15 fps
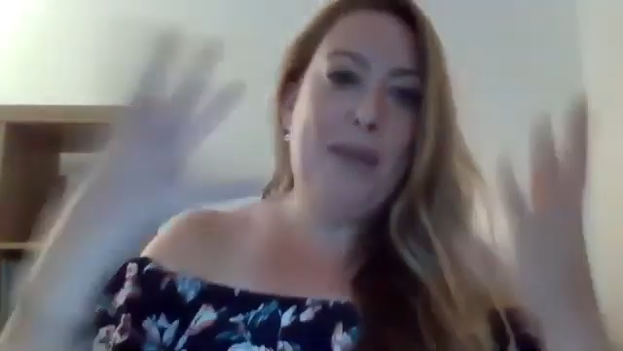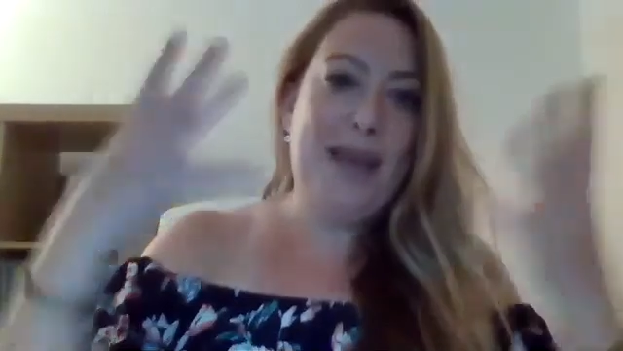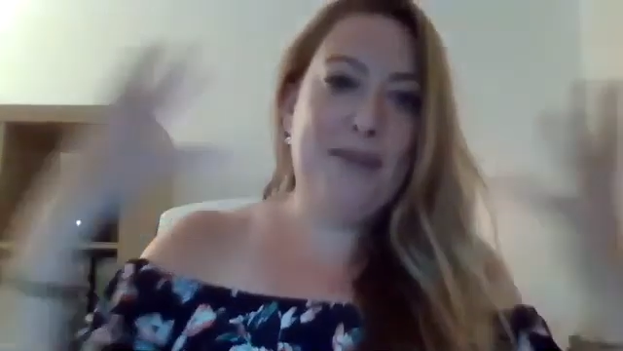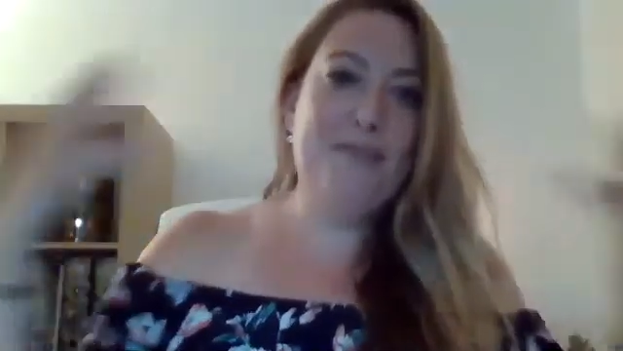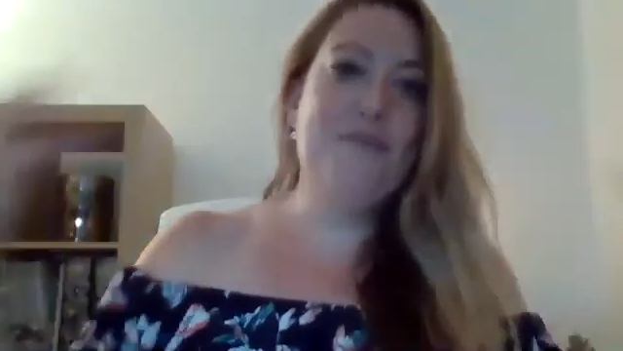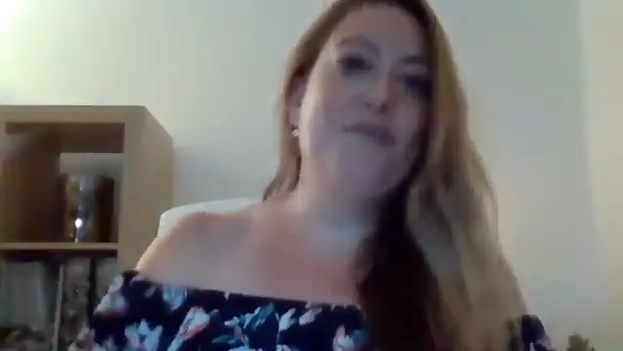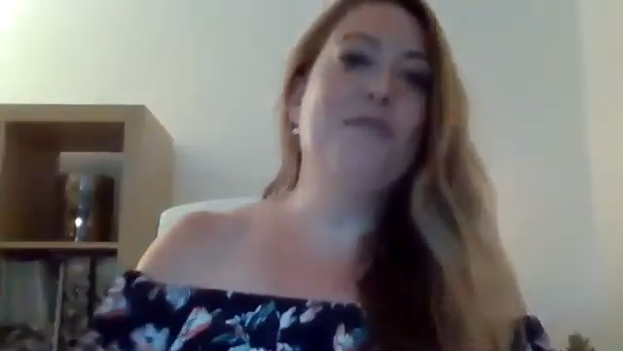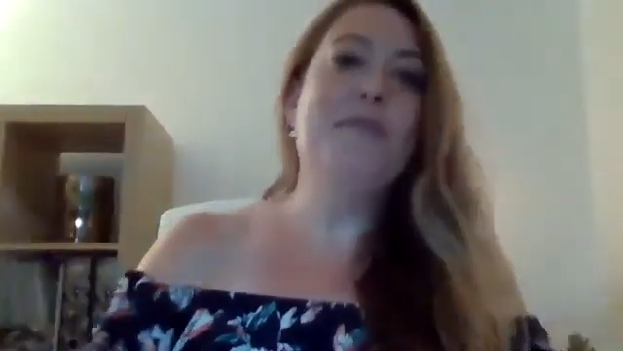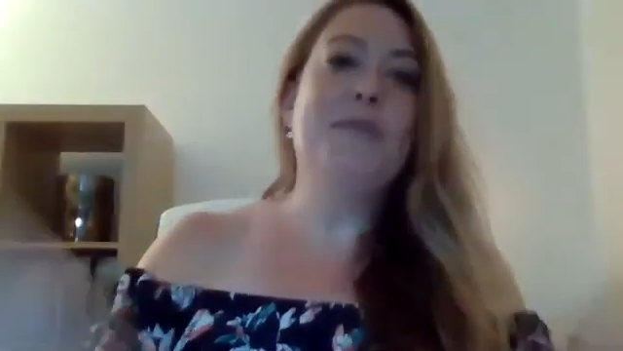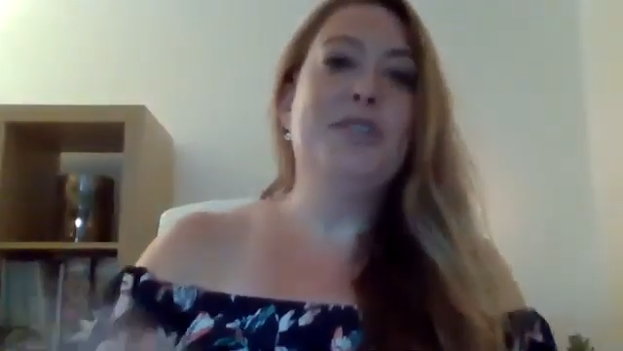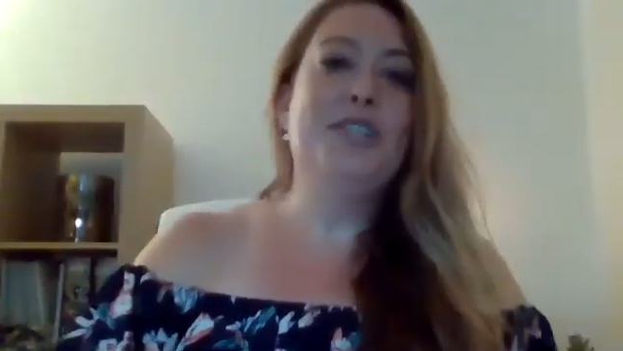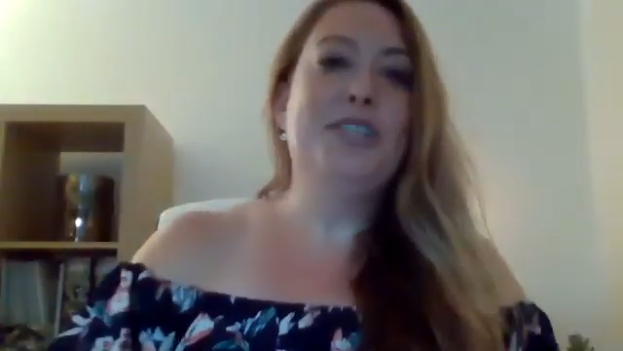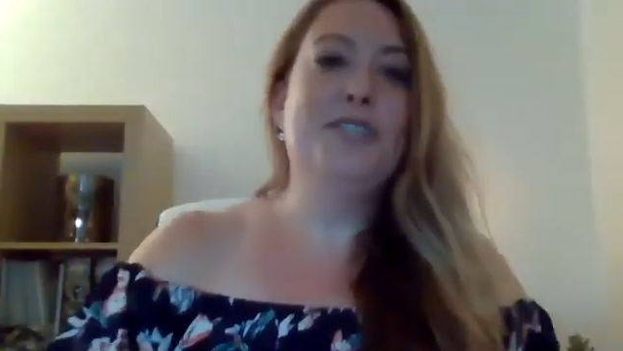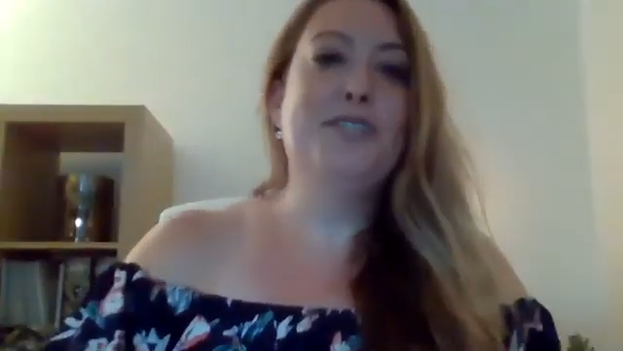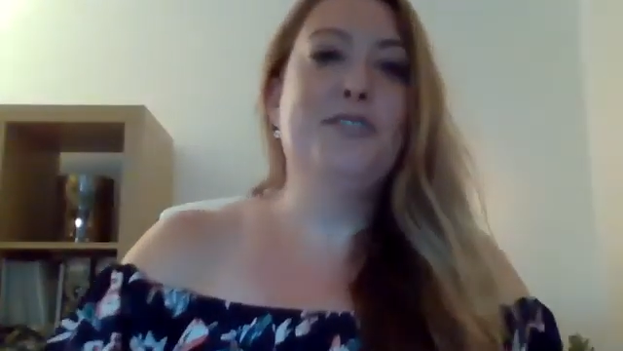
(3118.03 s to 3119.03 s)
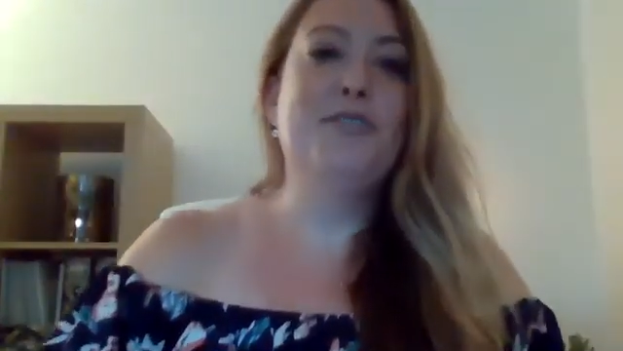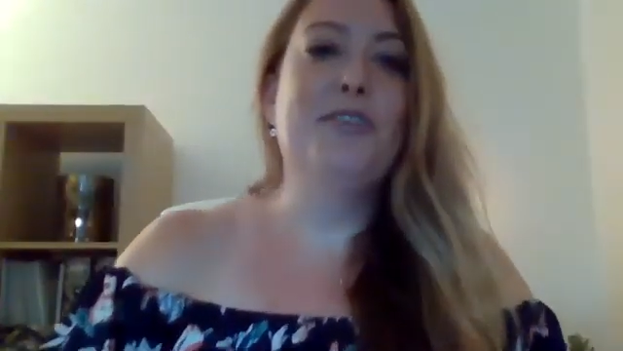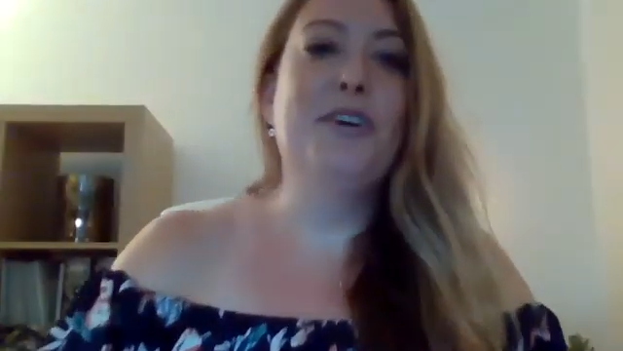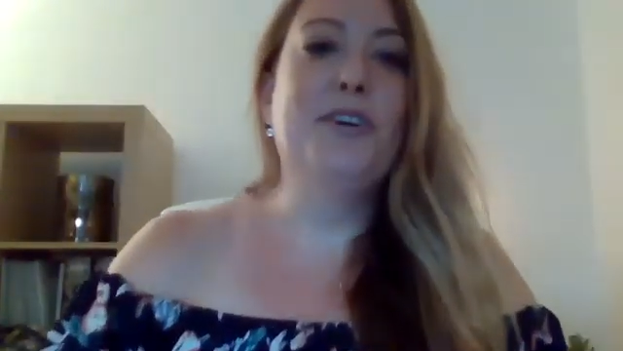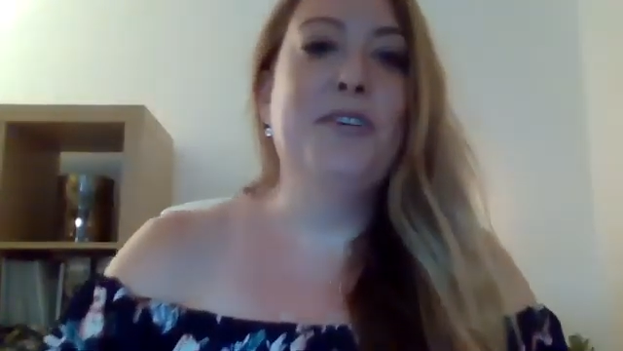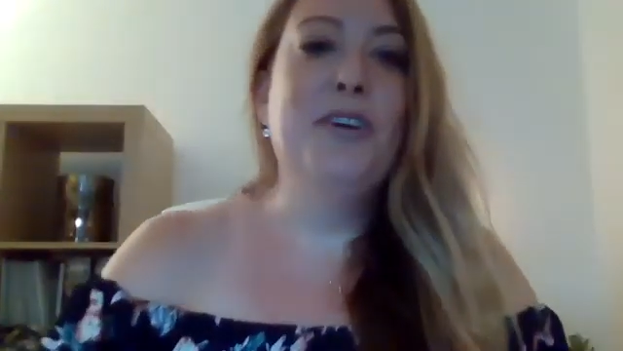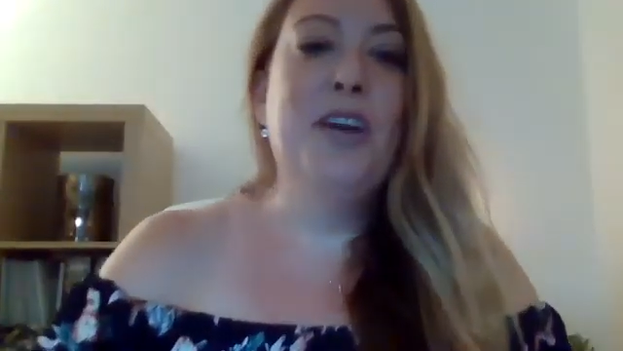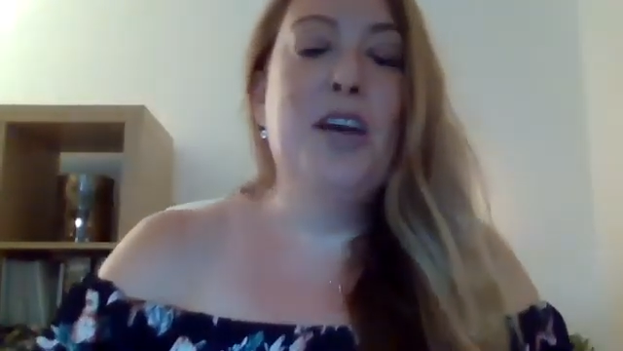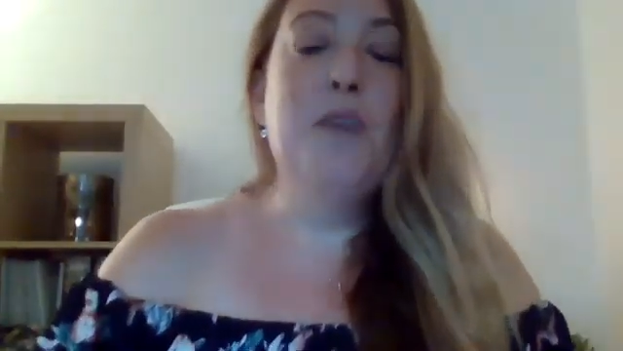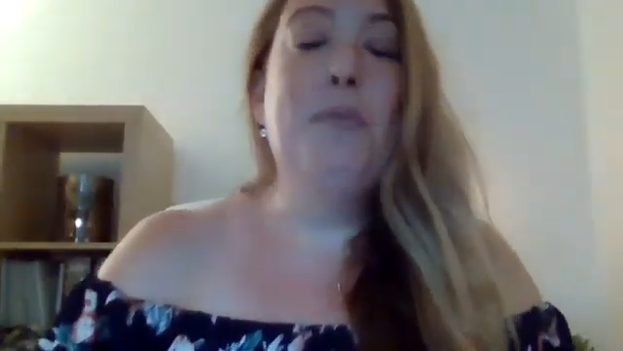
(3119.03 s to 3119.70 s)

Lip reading: powerful images through.